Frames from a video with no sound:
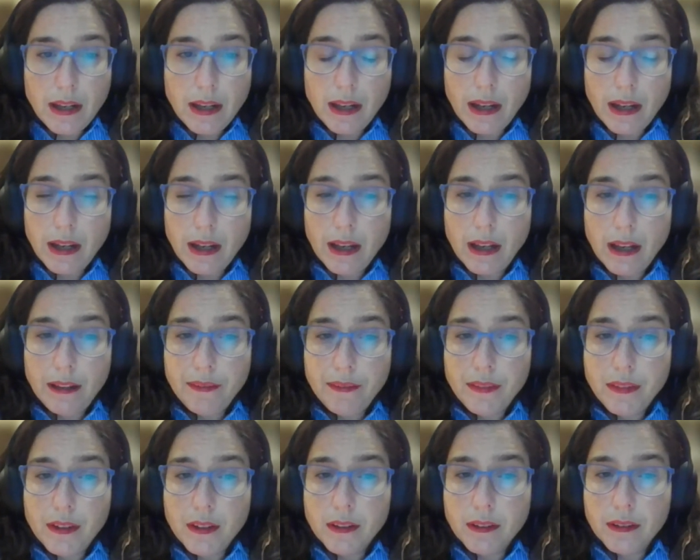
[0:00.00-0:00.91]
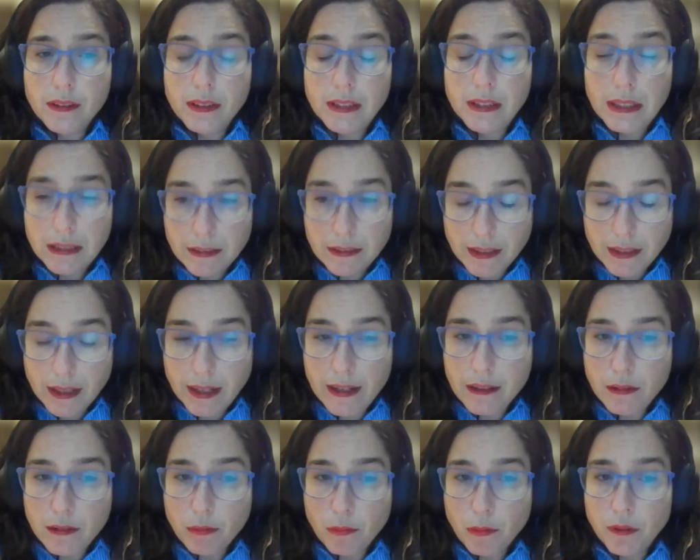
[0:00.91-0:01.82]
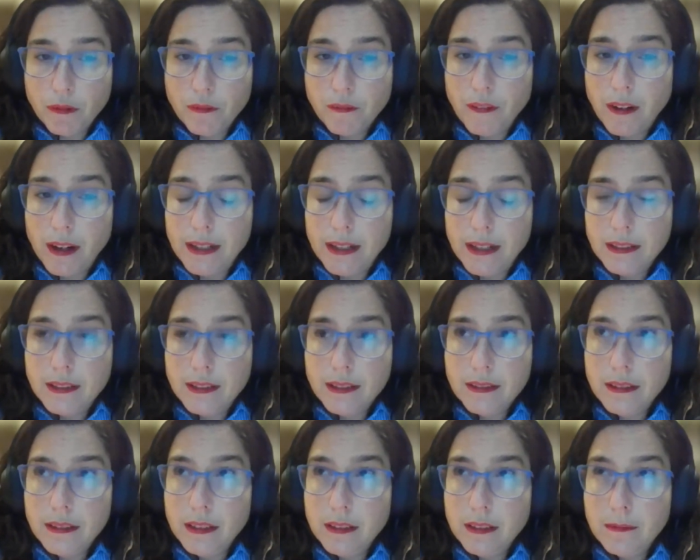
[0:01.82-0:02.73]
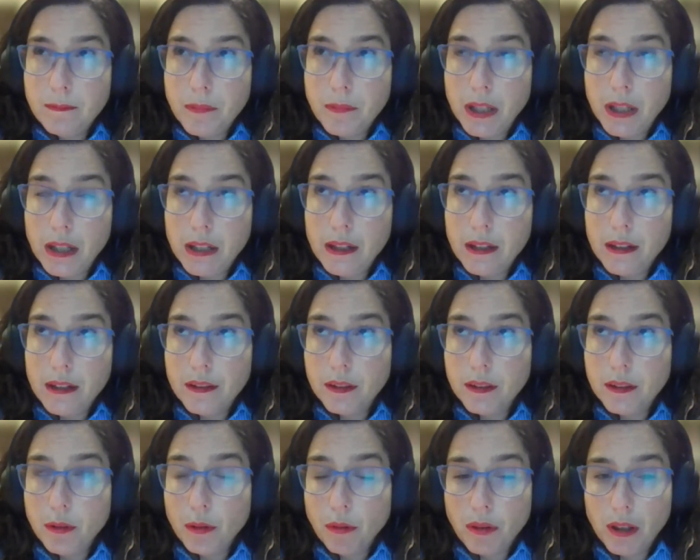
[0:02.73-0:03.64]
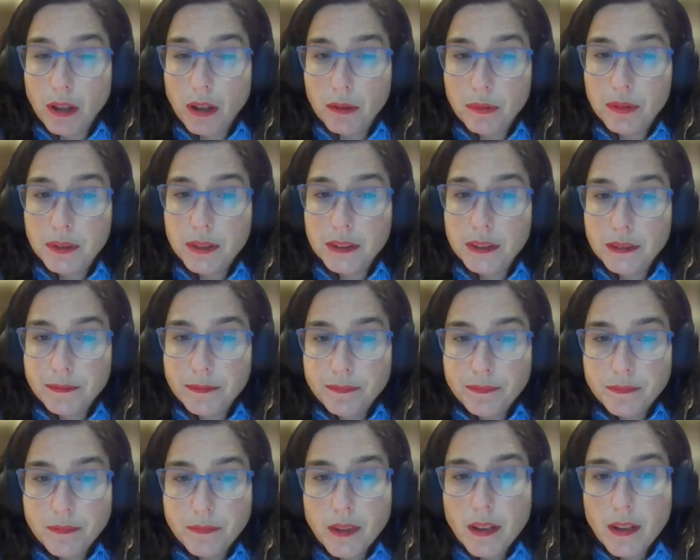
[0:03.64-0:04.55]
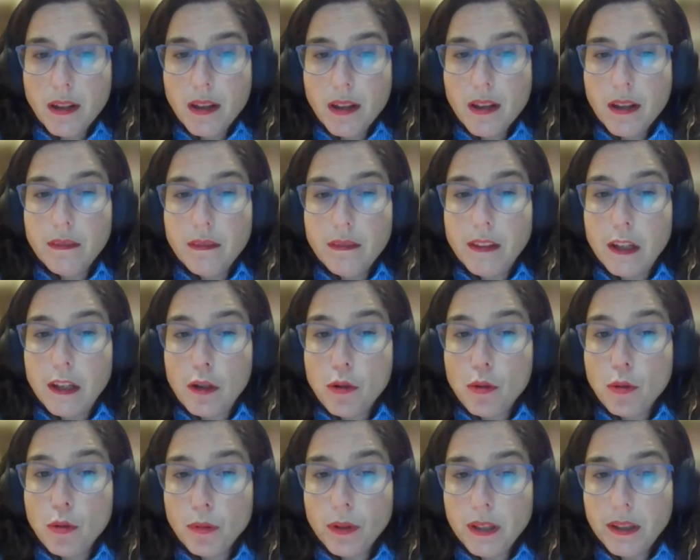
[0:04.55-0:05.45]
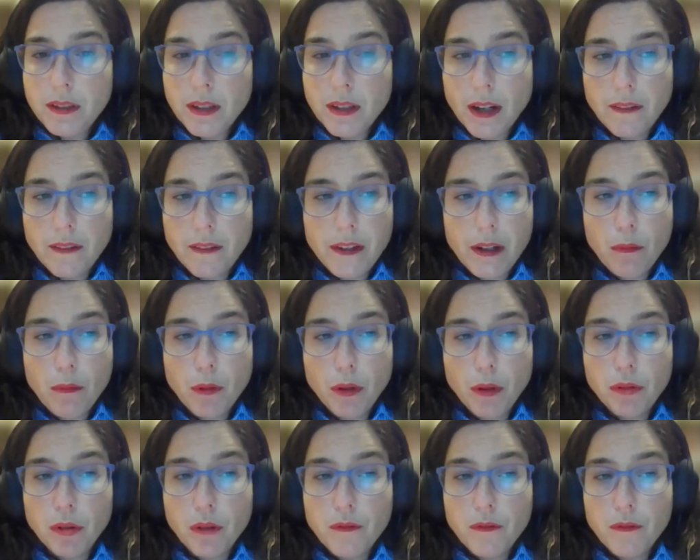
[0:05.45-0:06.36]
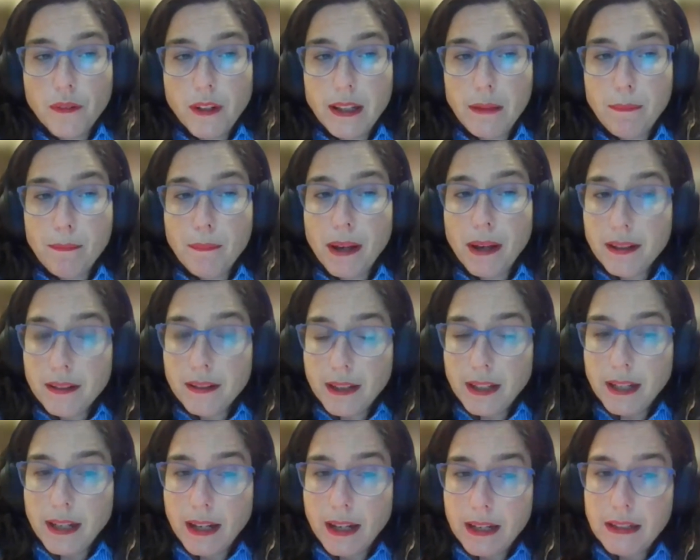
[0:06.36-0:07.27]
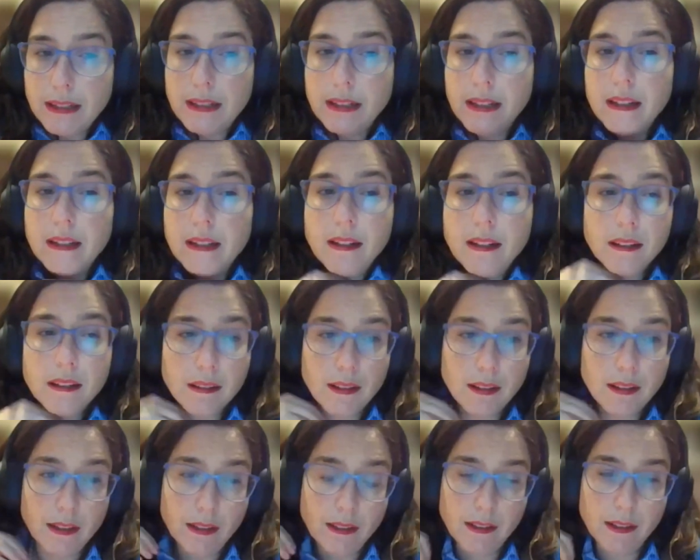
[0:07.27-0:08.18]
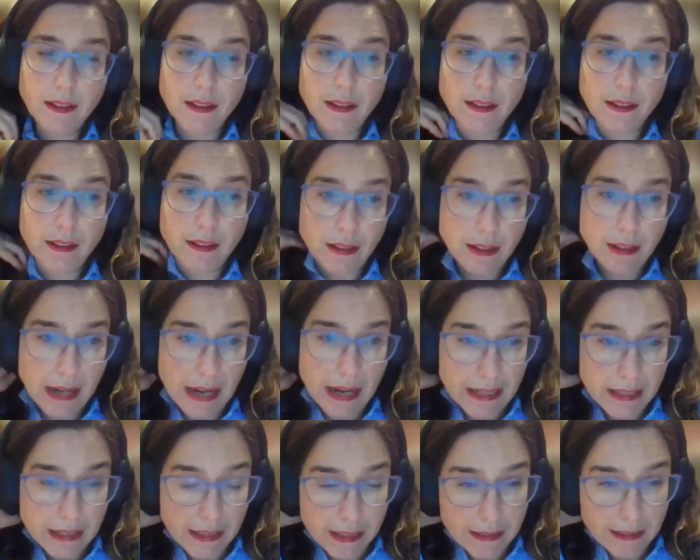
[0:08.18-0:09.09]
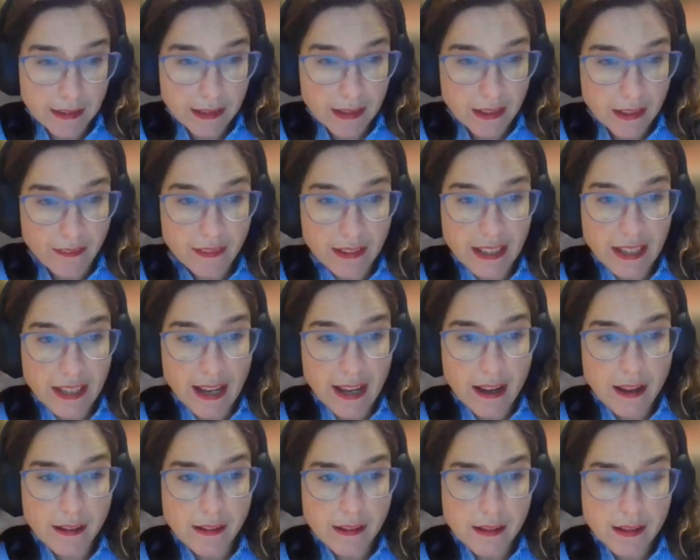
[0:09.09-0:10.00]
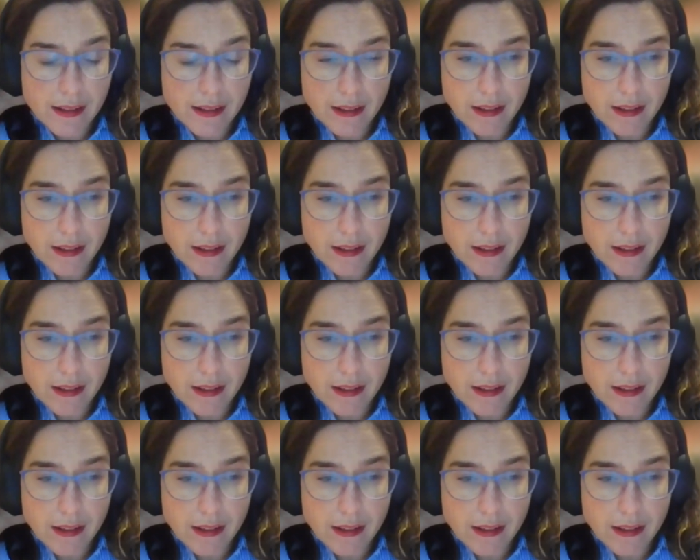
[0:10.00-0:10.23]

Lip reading: And this case was filed in year 2000. The judiciary was already investigating the 1978